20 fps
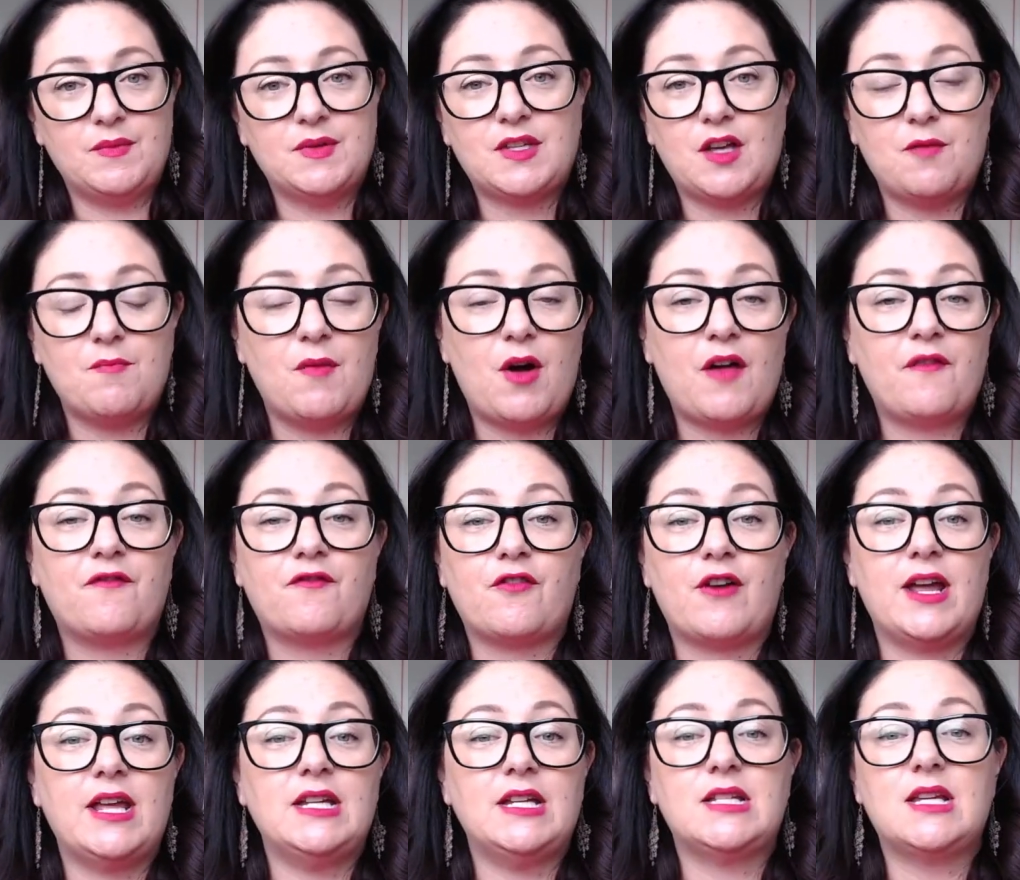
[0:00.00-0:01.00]
So my
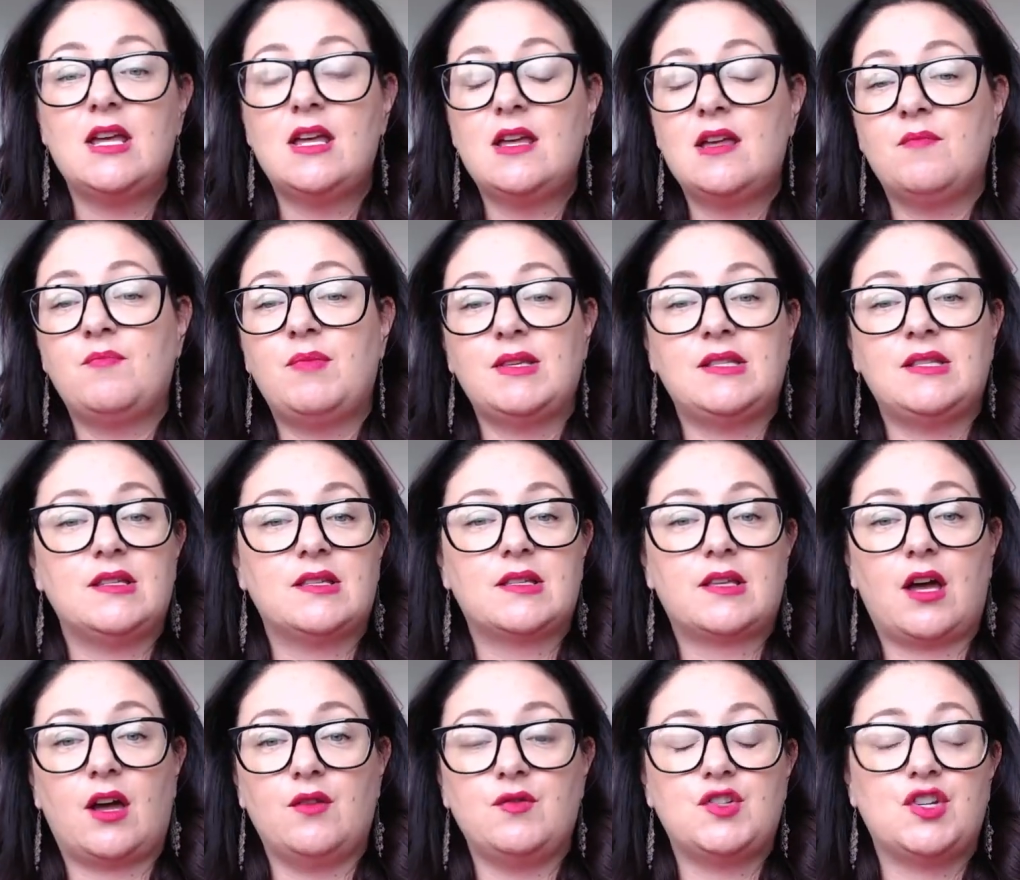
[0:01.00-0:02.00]
friend business
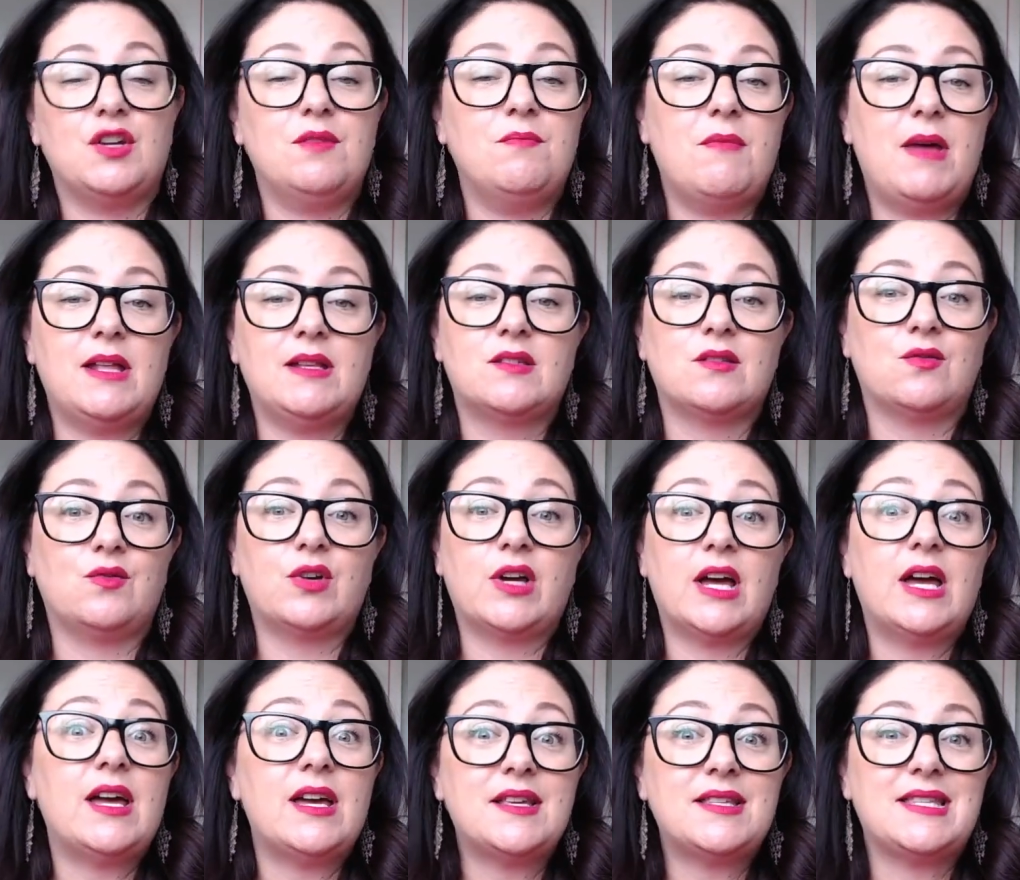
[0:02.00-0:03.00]
coach and mentor,
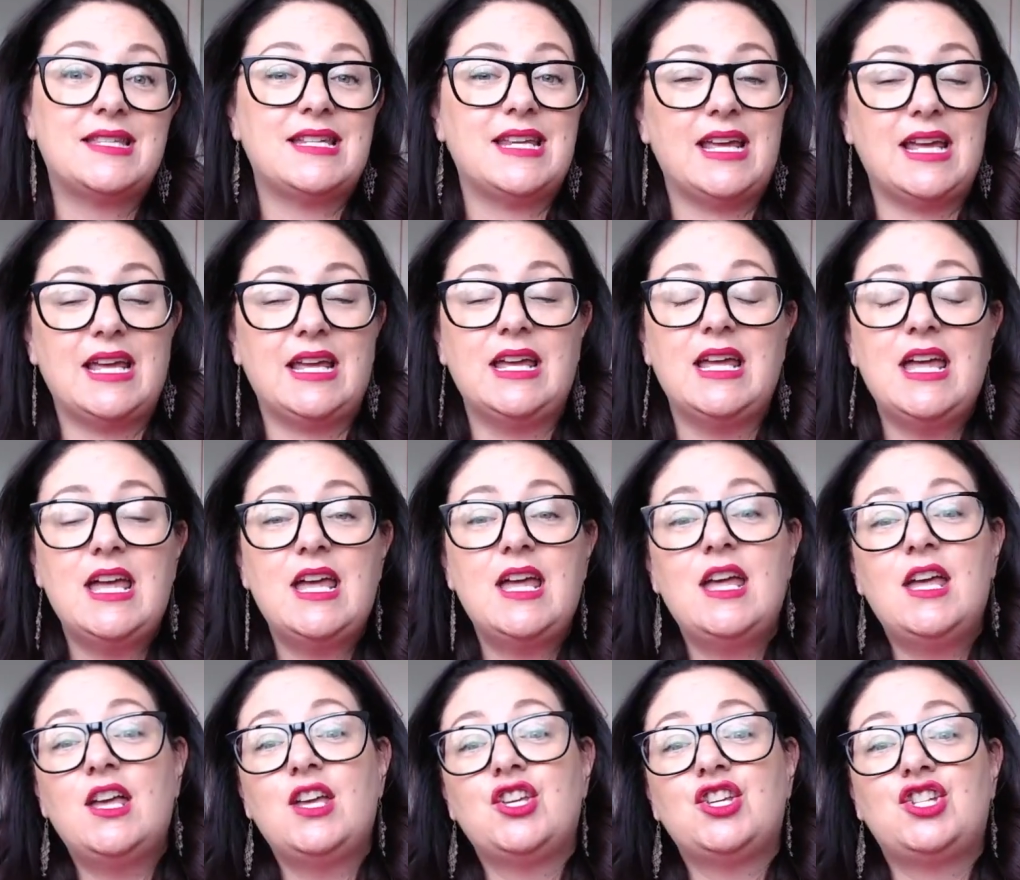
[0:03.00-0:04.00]
Kirsty,
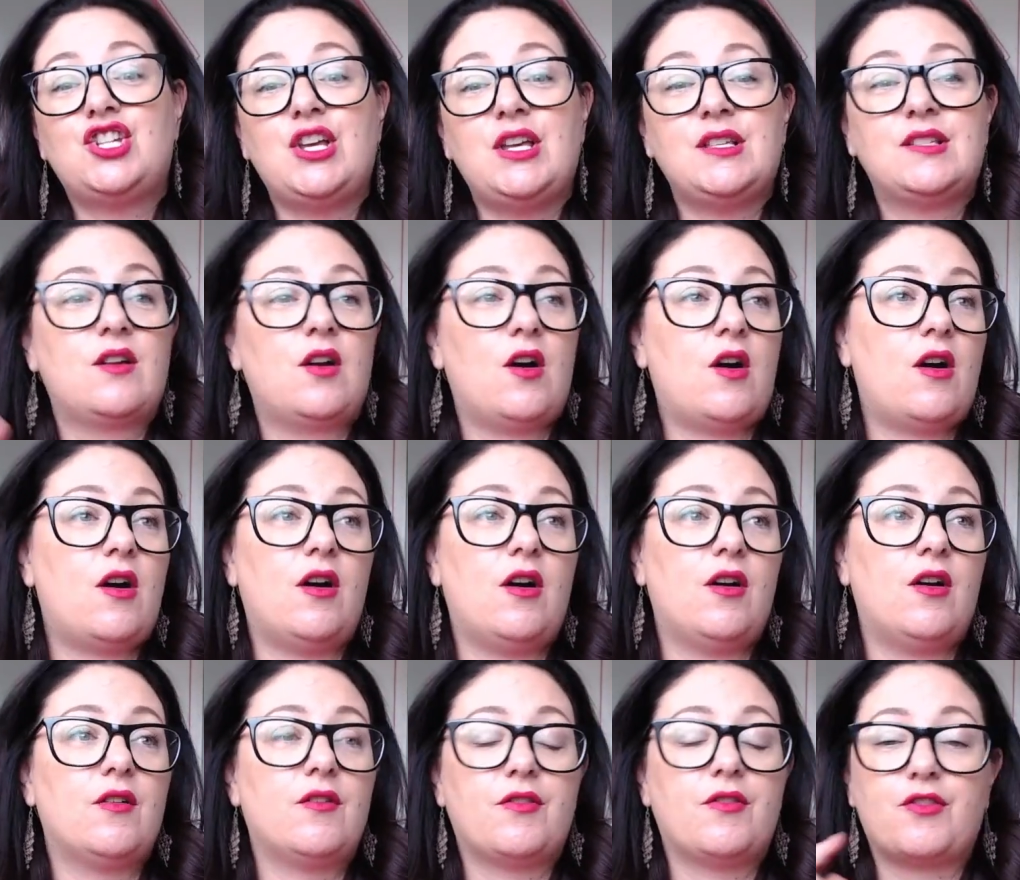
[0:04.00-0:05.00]
she's got
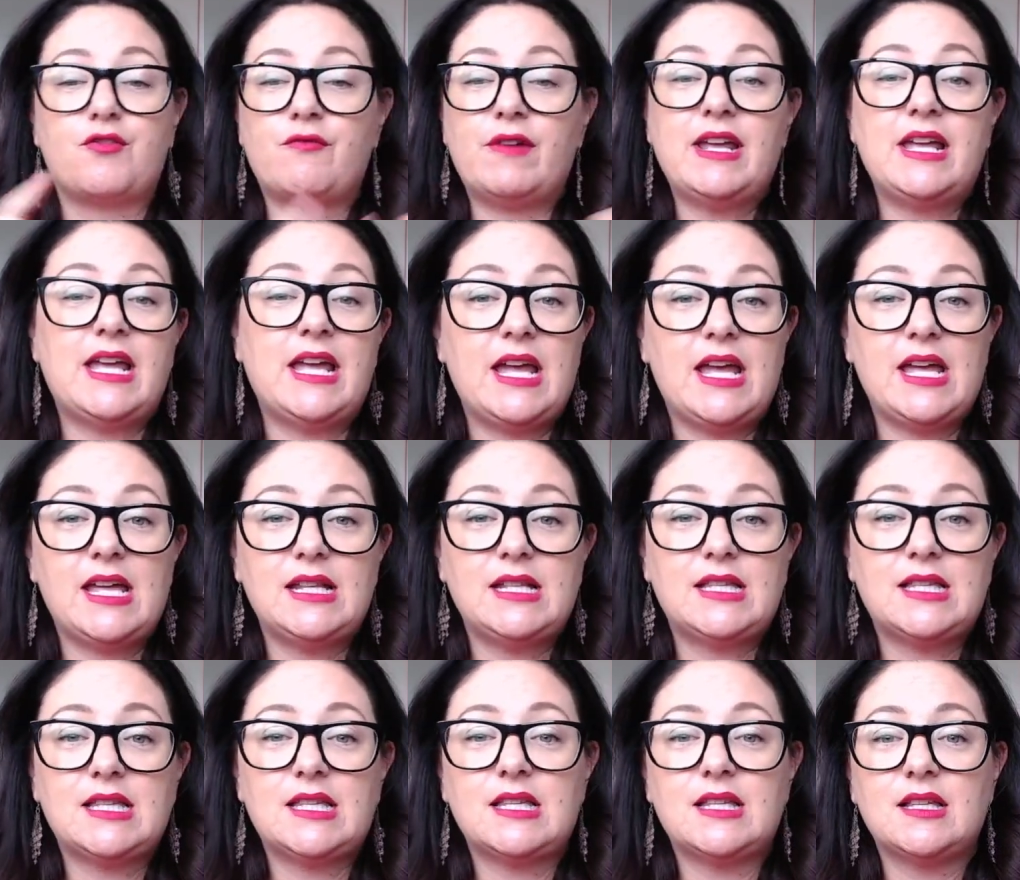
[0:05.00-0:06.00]
3
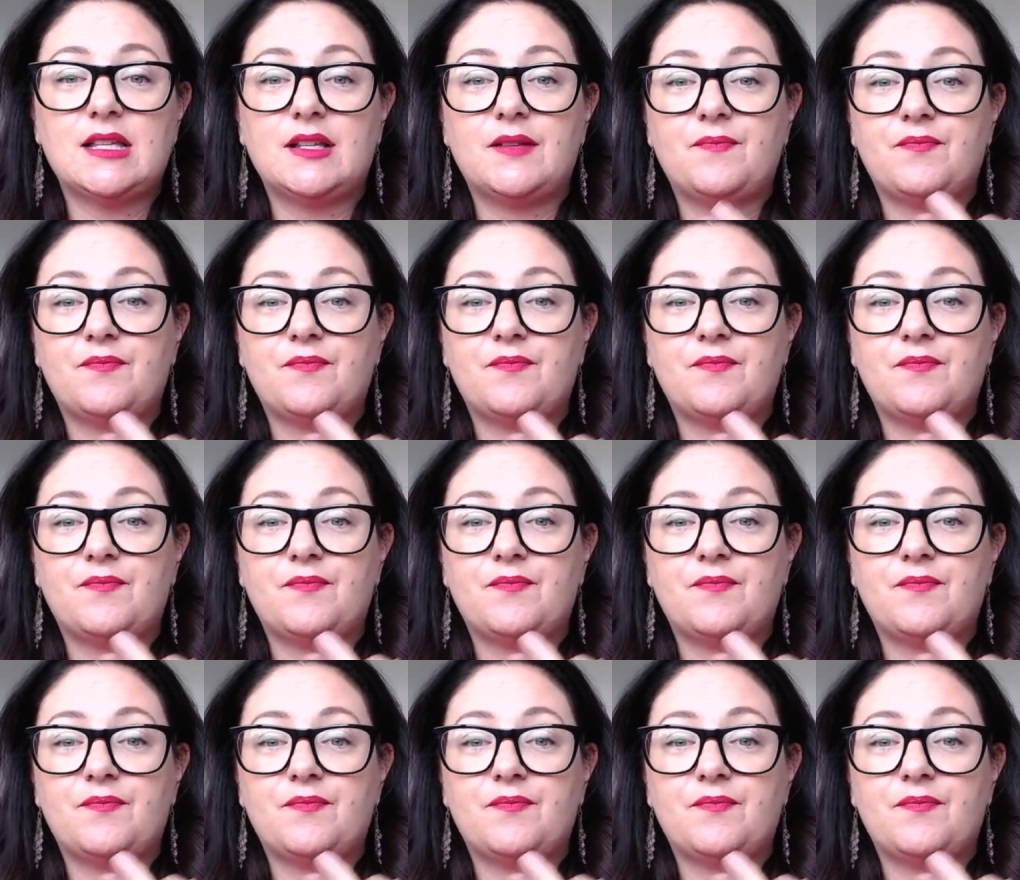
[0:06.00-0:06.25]
kids,